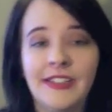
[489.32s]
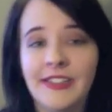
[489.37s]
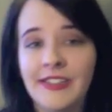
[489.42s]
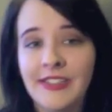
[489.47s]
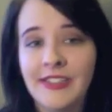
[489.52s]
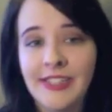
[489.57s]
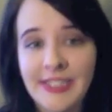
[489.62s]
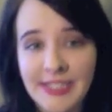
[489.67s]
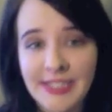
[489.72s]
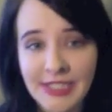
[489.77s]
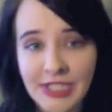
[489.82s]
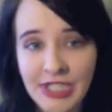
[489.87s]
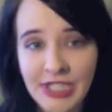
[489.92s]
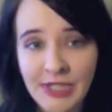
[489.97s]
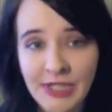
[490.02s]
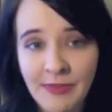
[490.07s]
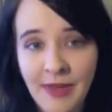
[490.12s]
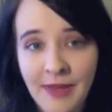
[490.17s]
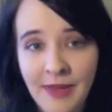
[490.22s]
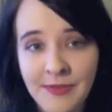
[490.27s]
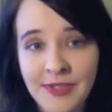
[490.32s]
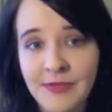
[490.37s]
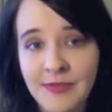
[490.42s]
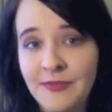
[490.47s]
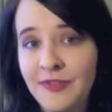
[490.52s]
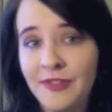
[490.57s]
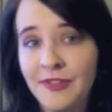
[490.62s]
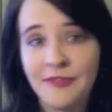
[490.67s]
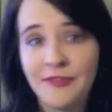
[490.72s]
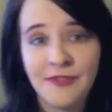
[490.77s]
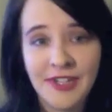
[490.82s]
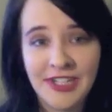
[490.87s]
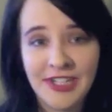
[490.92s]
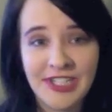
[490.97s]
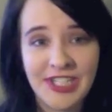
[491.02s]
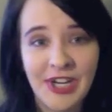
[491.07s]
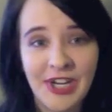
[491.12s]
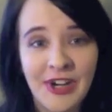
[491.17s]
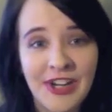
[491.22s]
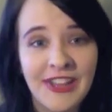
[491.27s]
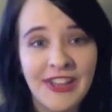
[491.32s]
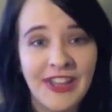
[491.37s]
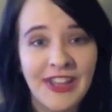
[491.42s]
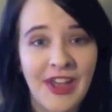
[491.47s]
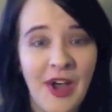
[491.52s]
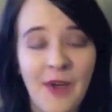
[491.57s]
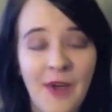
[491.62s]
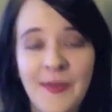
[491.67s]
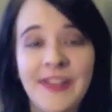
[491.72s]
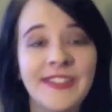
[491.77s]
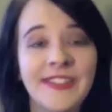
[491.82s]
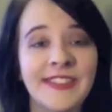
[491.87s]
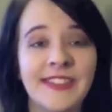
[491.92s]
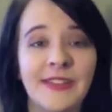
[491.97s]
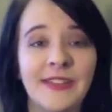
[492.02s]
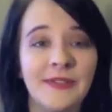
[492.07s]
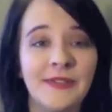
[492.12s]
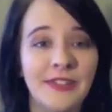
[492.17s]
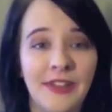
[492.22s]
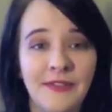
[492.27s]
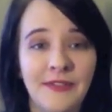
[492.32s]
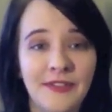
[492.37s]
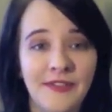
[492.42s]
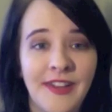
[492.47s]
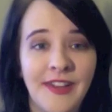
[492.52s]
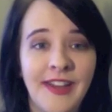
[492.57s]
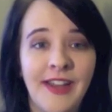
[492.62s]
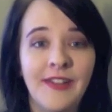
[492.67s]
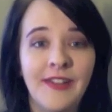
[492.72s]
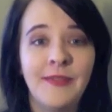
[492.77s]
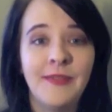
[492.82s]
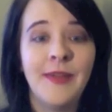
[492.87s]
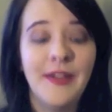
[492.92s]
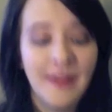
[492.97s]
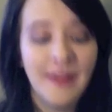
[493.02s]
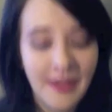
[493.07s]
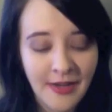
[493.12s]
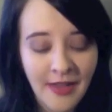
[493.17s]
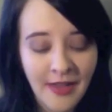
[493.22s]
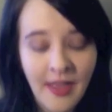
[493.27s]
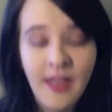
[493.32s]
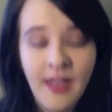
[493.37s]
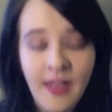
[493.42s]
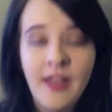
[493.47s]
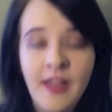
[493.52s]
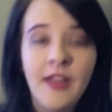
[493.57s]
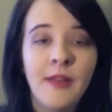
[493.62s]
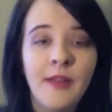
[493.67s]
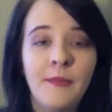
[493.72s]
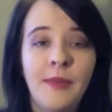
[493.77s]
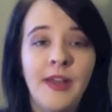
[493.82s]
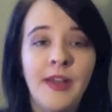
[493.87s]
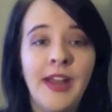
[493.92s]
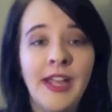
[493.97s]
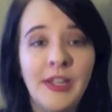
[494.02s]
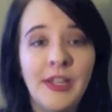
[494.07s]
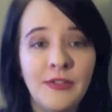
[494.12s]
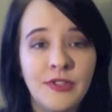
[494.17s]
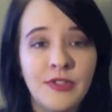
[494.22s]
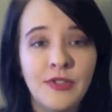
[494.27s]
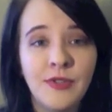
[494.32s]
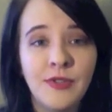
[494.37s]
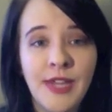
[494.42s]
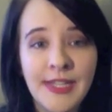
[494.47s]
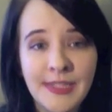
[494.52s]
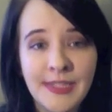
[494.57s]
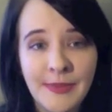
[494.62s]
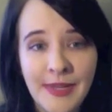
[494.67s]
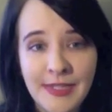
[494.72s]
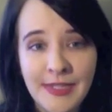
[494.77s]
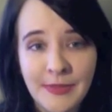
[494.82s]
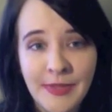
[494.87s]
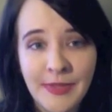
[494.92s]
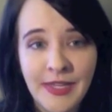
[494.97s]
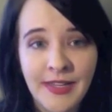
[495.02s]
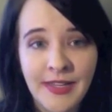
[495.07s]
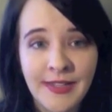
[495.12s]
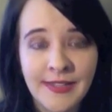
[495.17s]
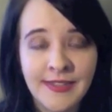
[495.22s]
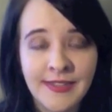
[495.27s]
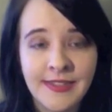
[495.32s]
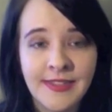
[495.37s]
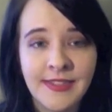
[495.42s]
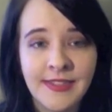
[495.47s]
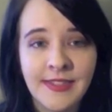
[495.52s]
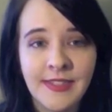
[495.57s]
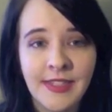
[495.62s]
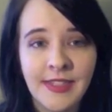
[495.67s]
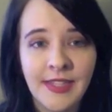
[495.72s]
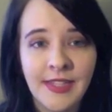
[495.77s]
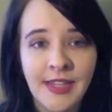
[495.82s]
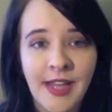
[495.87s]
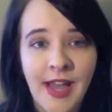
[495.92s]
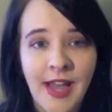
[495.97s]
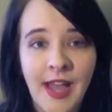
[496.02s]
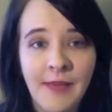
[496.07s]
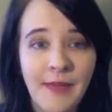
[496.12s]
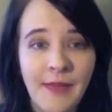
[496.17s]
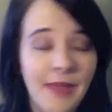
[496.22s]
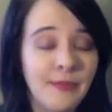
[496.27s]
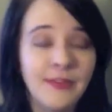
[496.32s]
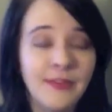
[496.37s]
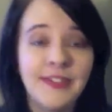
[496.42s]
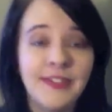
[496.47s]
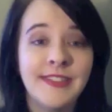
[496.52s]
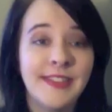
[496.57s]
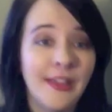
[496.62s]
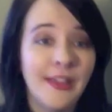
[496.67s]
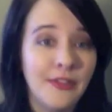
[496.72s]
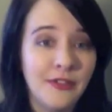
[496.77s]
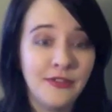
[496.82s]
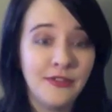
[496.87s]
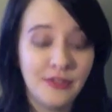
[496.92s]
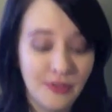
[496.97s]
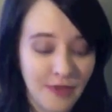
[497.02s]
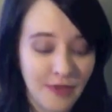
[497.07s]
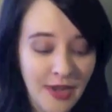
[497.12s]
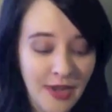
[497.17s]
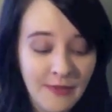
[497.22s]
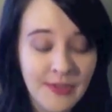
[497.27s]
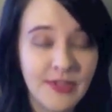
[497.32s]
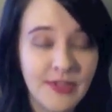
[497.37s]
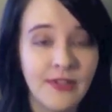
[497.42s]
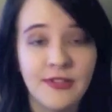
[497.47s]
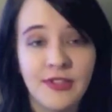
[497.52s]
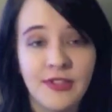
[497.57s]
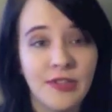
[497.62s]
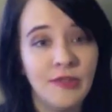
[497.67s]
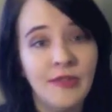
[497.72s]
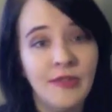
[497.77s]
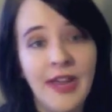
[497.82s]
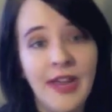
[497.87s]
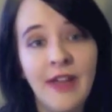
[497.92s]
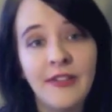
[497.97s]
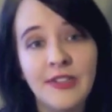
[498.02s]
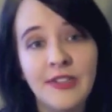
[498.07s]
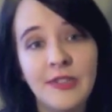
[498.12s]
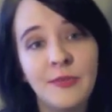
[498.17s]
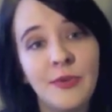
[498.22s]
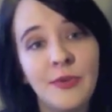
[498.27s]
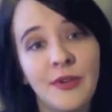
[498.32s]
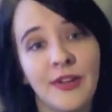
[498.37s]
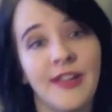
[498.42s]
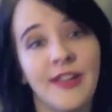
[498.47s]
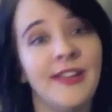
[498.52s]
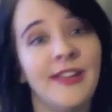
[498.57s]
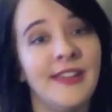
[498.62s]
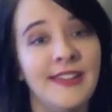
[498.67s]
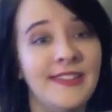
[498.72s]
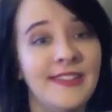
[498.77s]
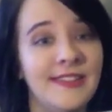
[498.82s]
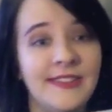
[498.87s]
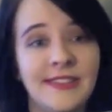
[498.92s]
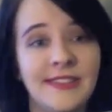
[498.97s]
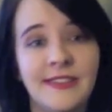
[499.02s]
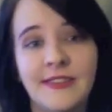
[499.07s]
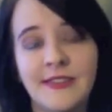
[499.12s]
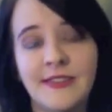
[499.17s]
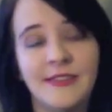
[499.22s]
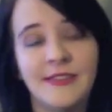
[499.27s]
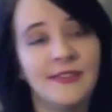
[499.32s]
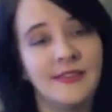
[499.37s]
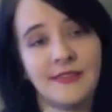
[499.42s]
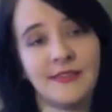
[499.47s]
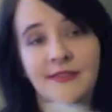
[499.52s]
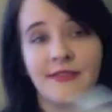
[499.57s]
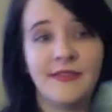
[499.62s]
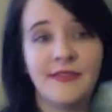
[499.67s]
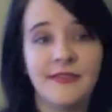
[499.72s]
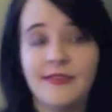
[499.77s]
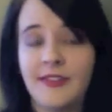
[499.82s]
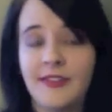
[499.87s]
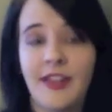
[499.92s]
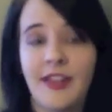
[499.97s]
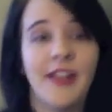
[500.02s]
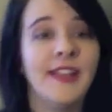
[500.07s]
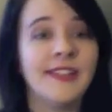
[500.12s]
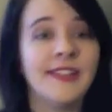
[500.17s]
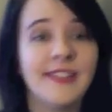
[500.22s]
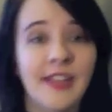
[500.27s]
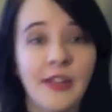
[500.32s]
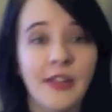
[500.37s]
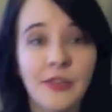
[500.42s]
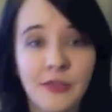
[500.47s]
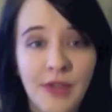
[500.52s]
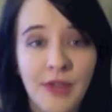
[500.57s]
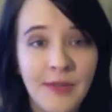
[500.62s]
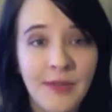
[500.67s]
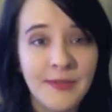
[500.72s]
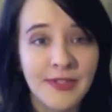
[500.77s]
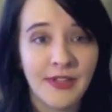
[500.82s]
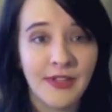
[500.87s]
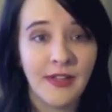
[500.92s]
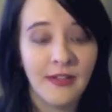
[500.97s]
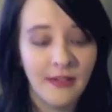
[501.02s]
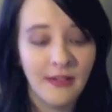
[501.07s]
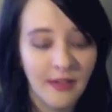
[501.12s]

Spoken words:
is a cheap option, feel free to share it in the comments because I would love to find out about it. But I use CreateSpace because I'm able to sell things through Amazon. So now this book is, you know, I can sell it through Amazon.